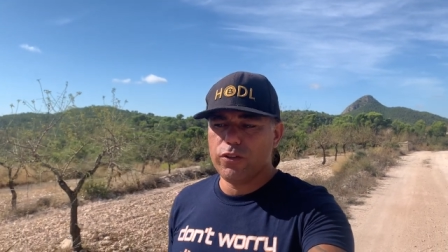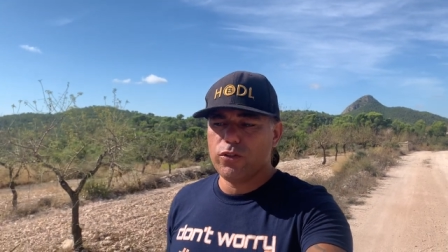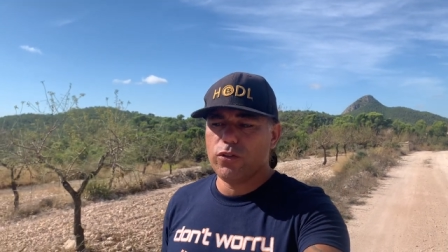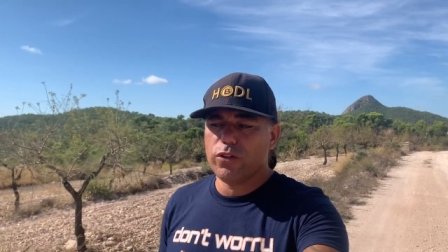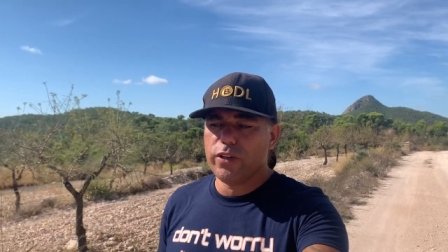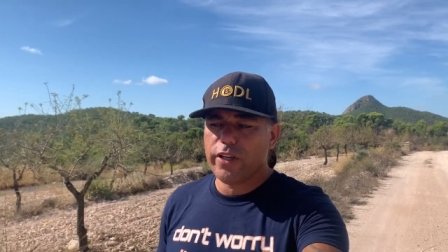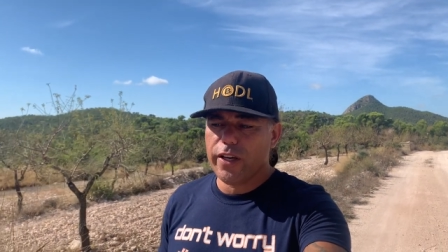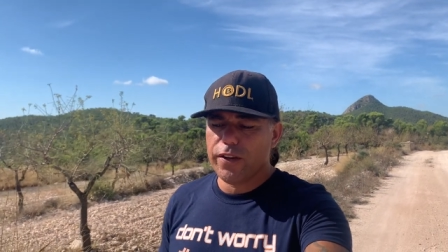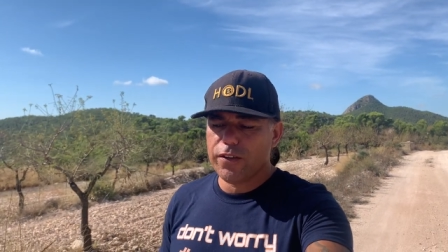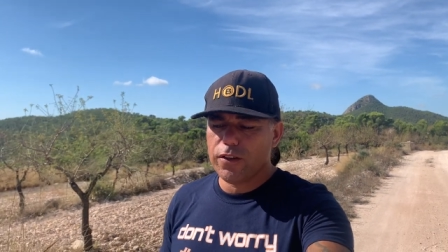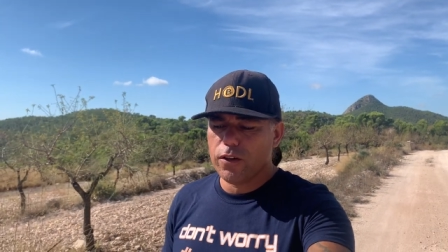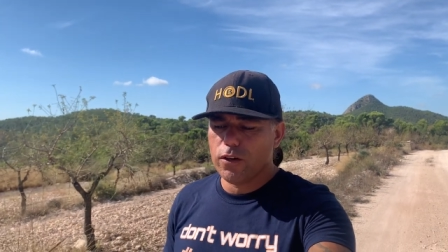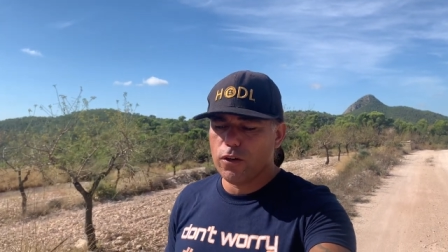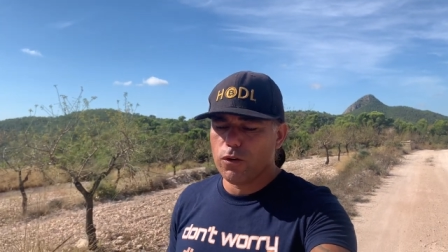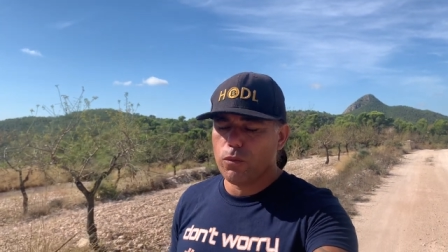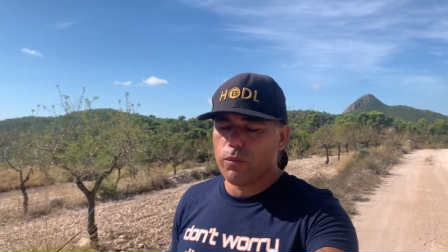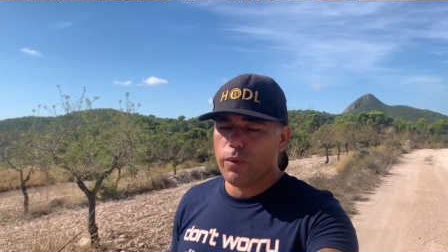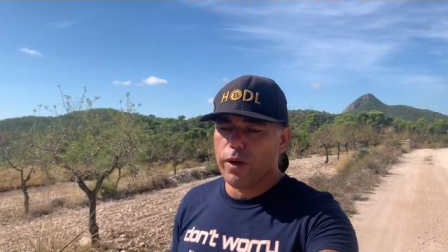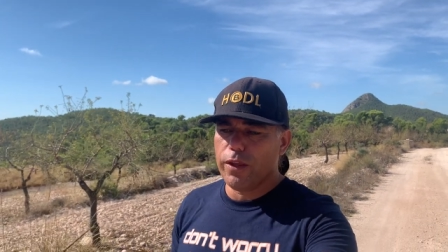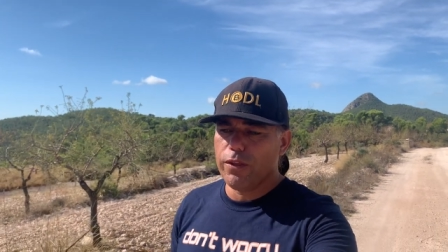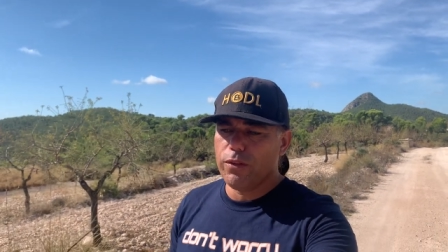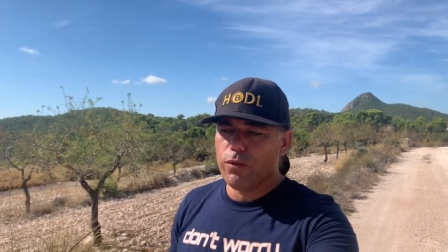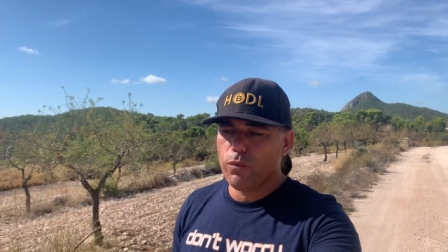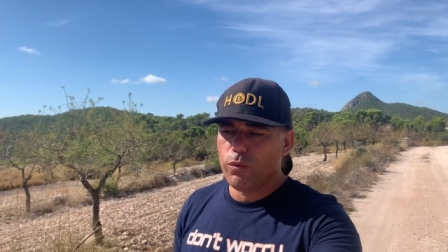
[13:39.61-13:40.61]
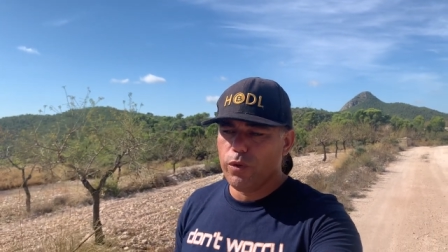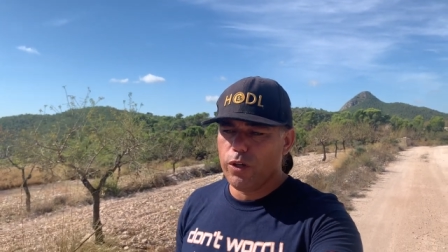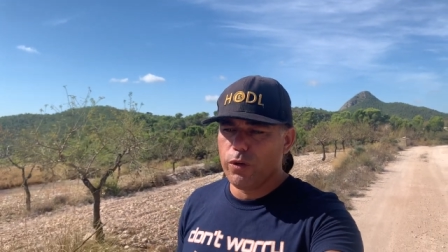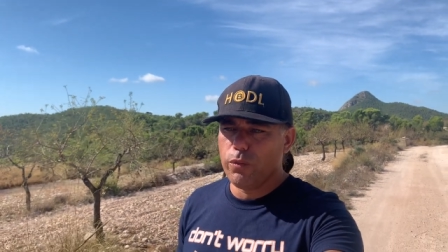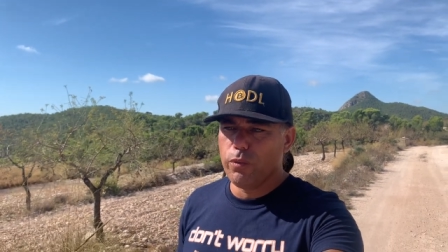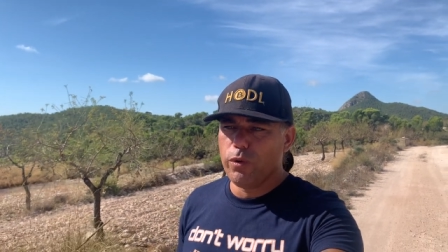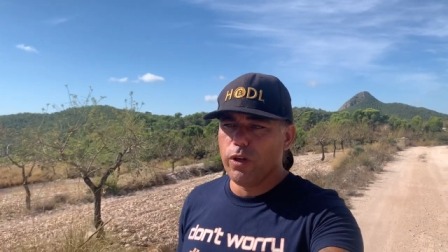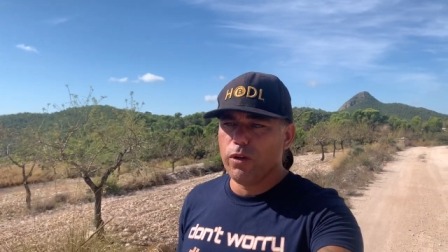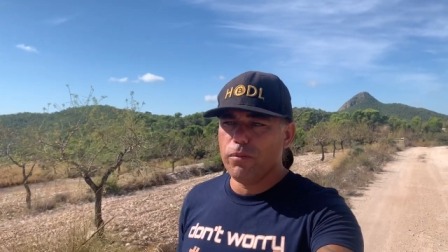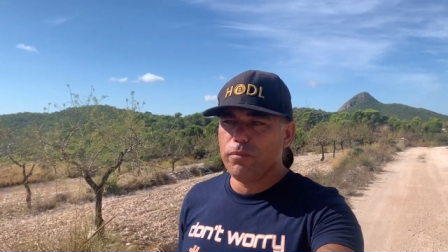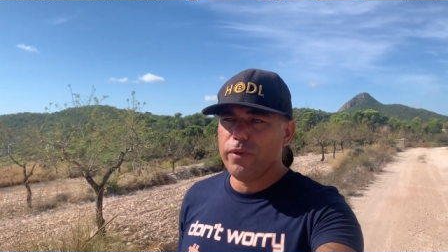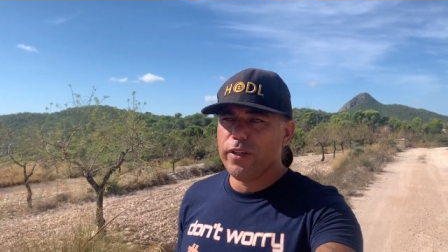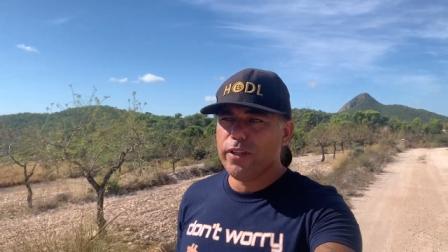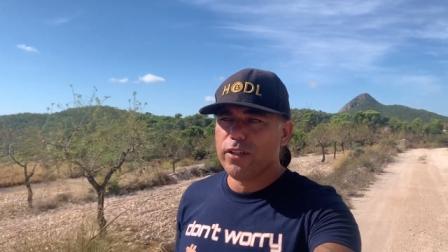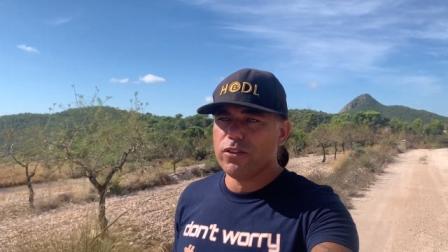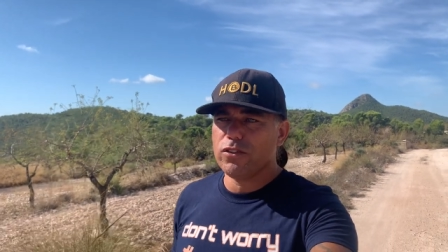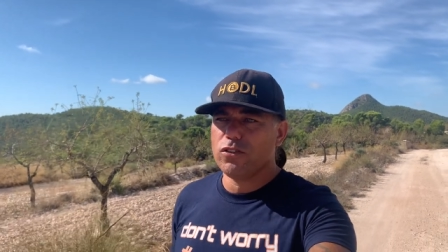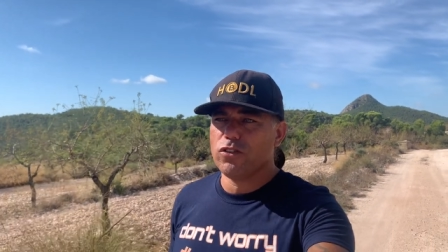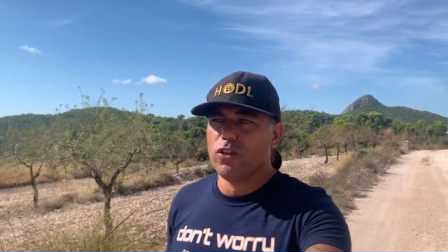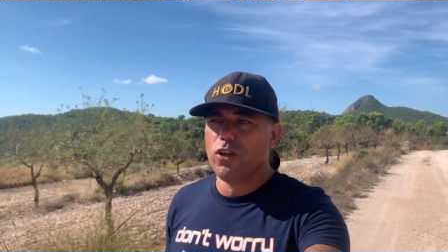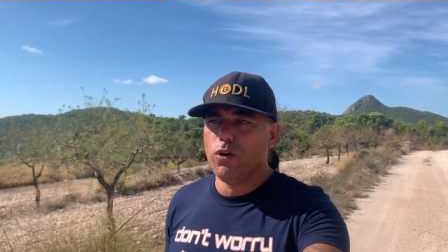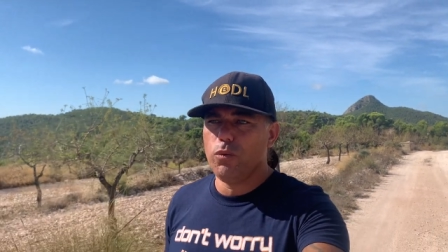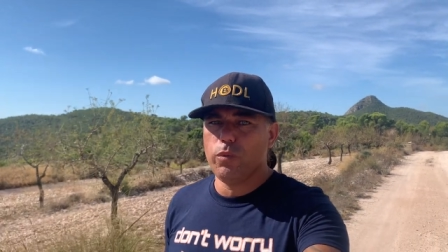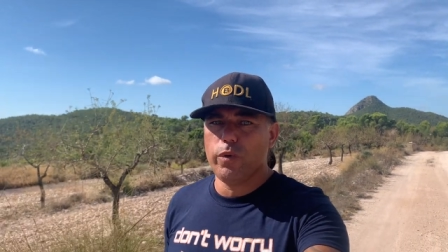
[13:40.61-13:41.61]
together when we will meet
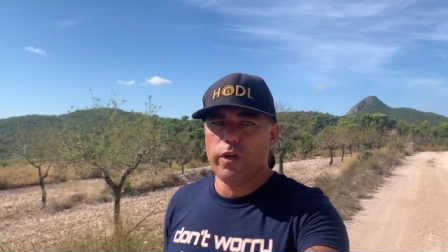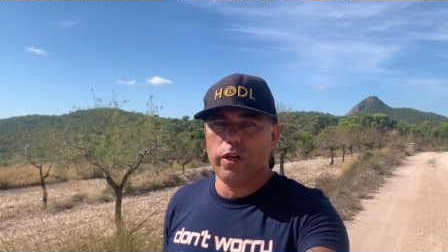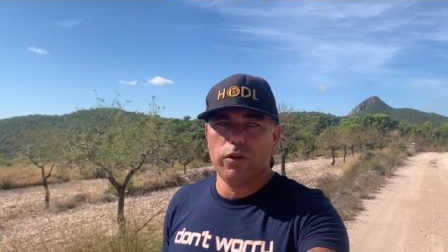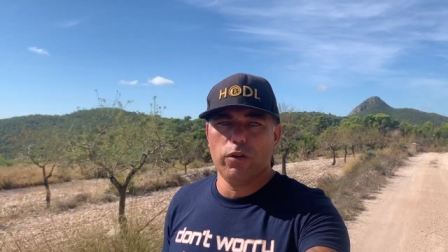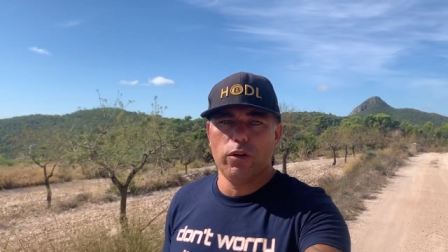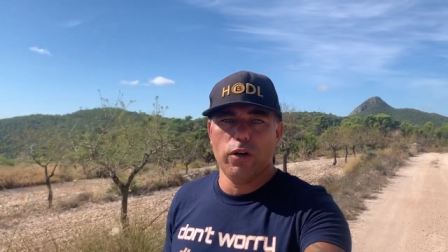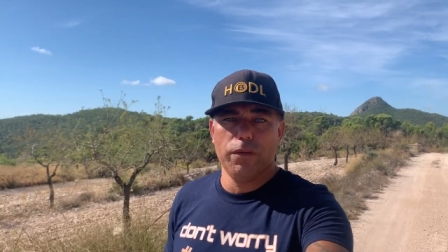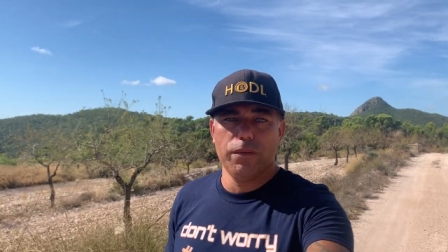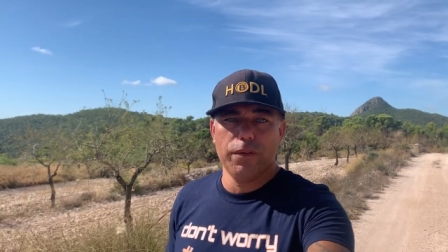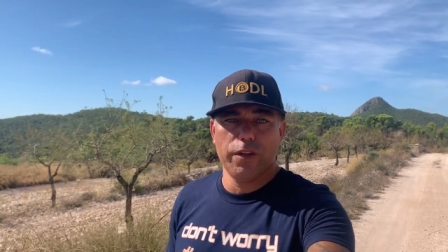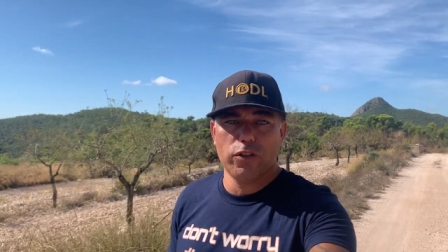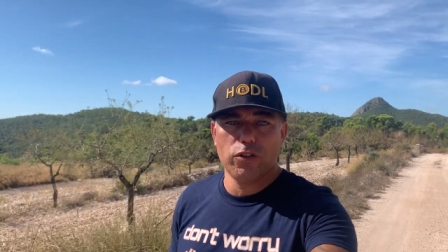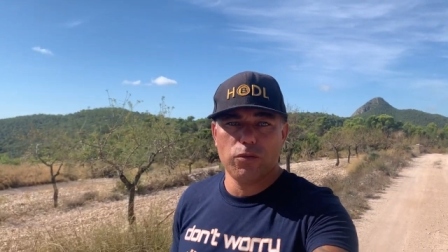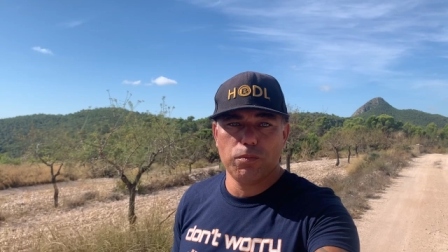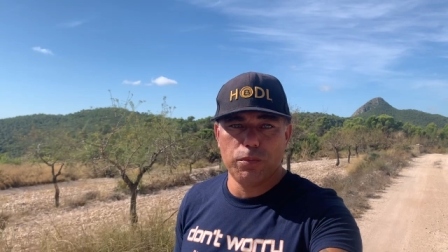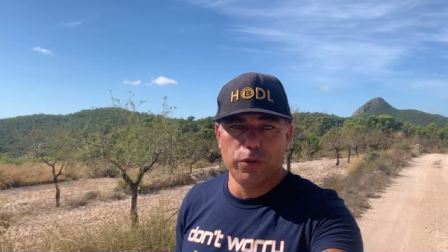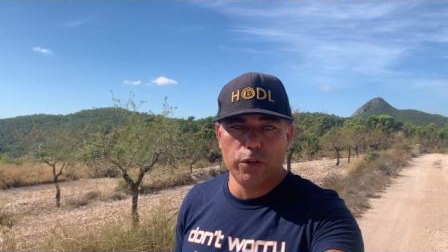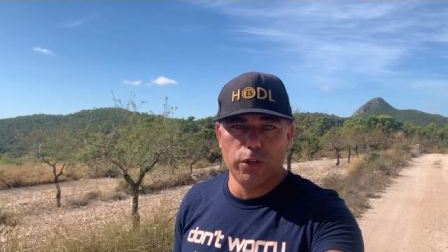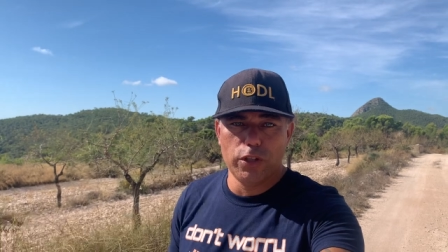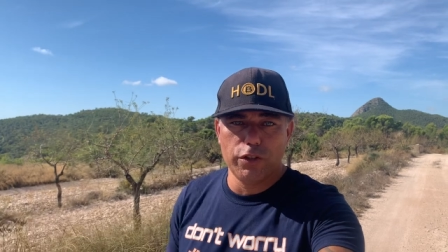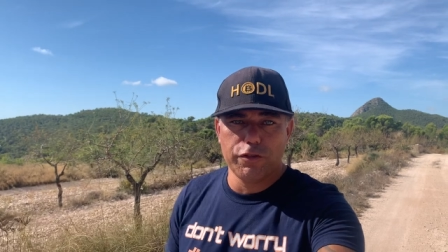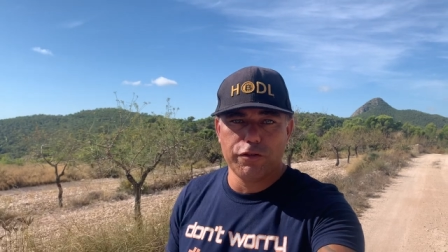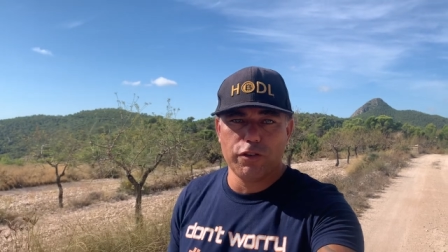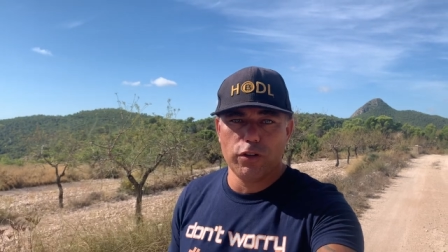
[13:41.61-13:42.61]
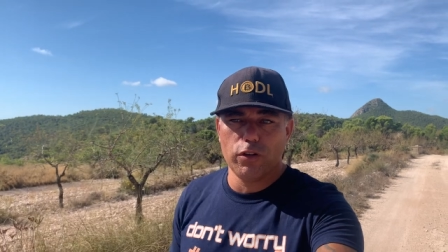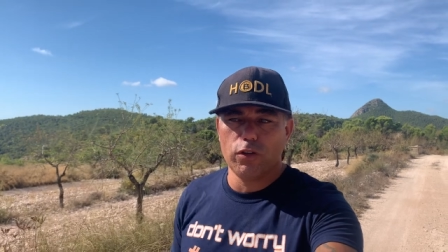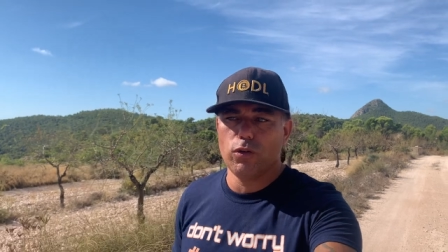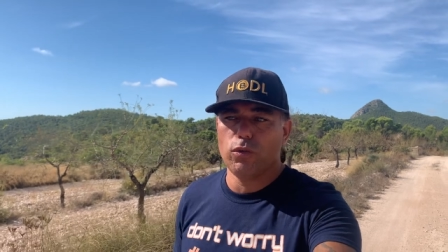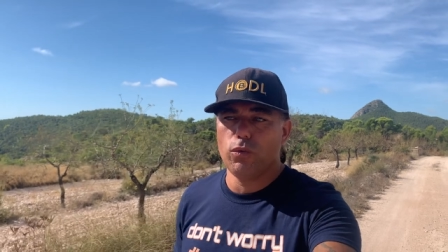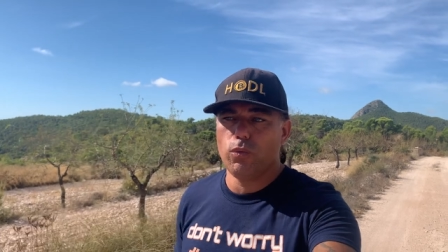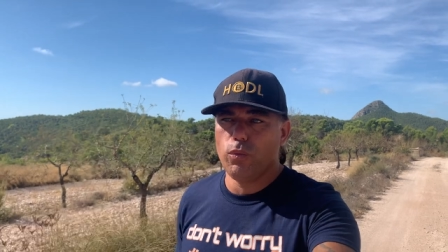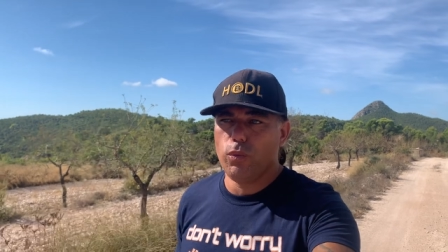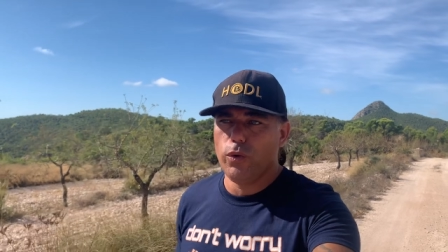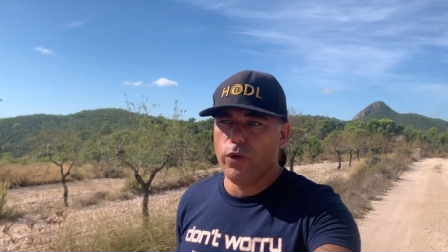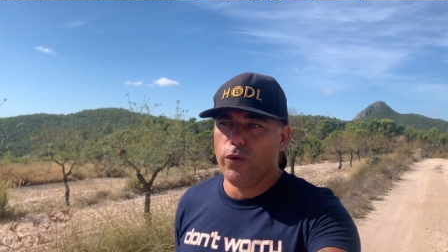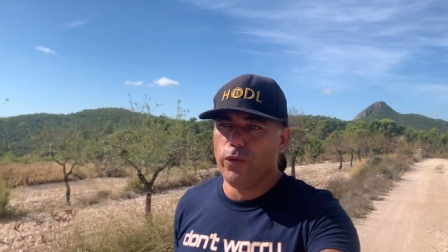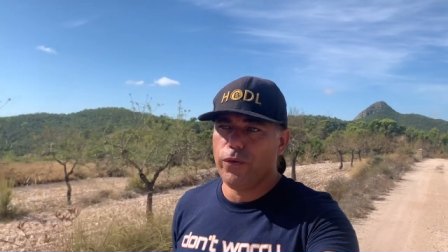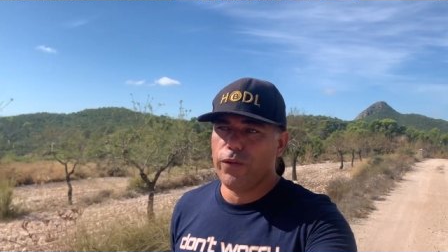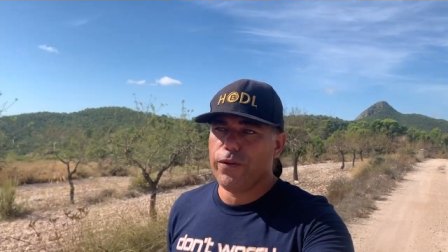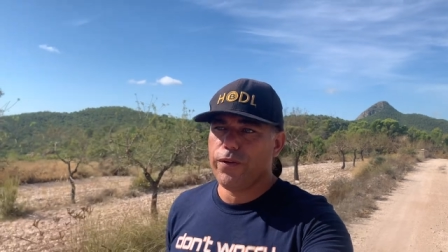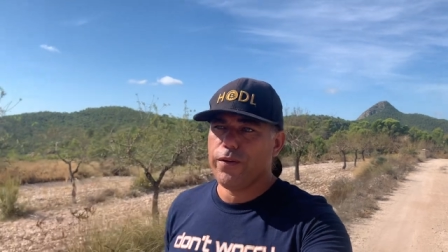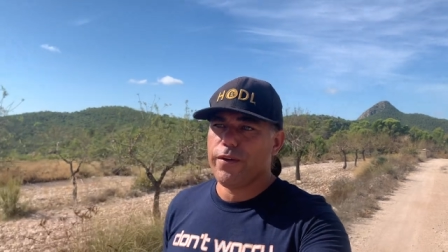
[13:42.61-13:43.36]
somewhere on this beautiful world.